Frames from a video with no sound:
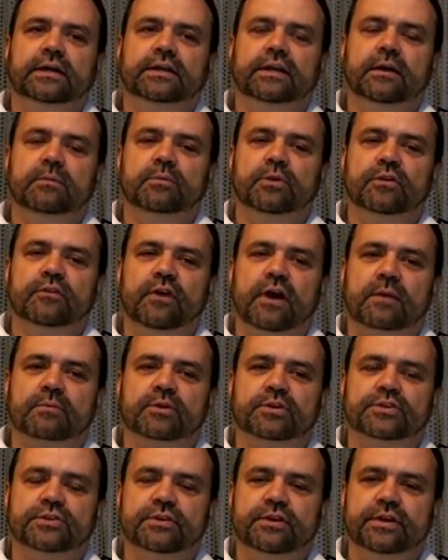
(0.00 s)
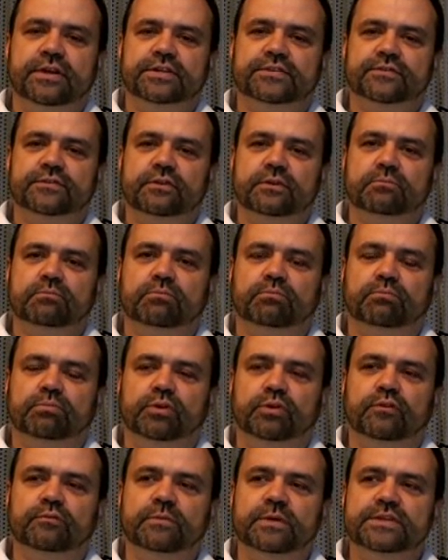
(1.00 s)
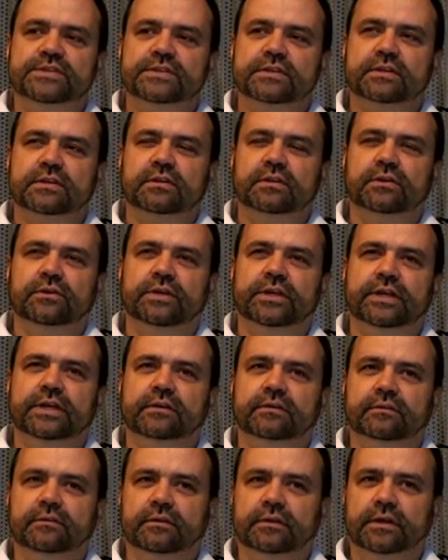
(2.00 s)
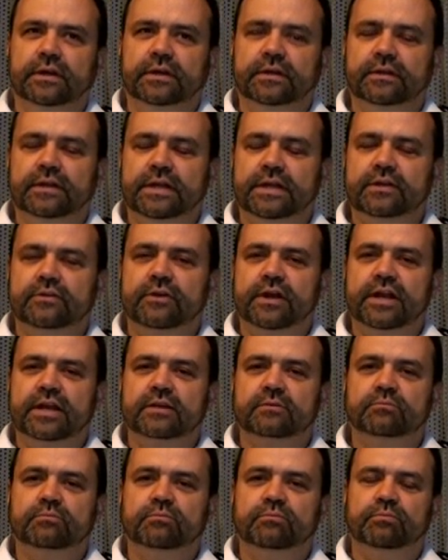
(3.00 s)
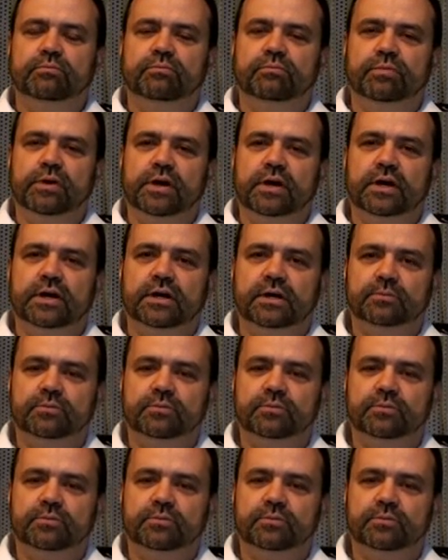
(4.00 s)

a number of opportunities for improvements, including integrating uh,